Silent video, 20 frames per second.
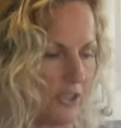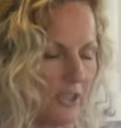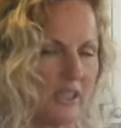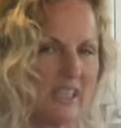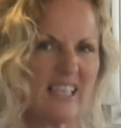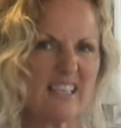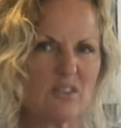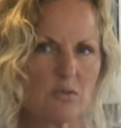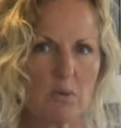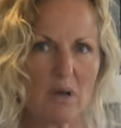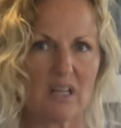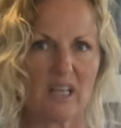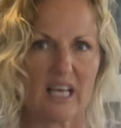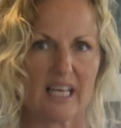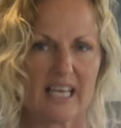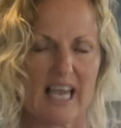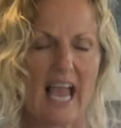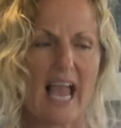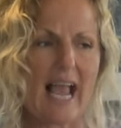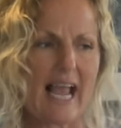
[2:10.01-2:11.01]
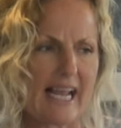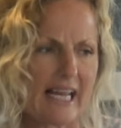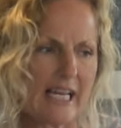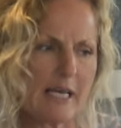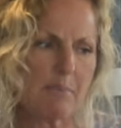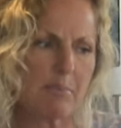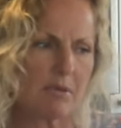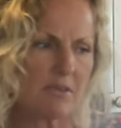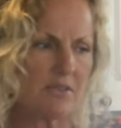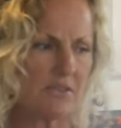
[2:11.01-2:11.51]
You at least want like
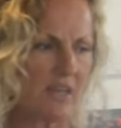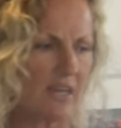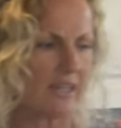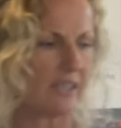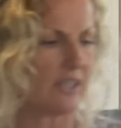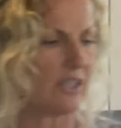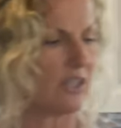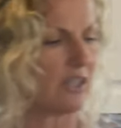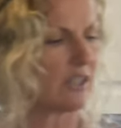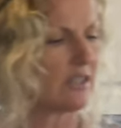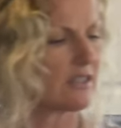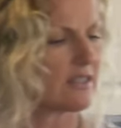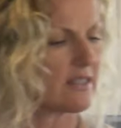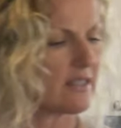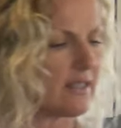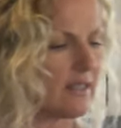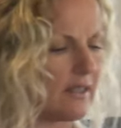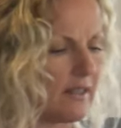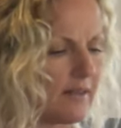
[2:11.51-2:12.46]
80% cooked.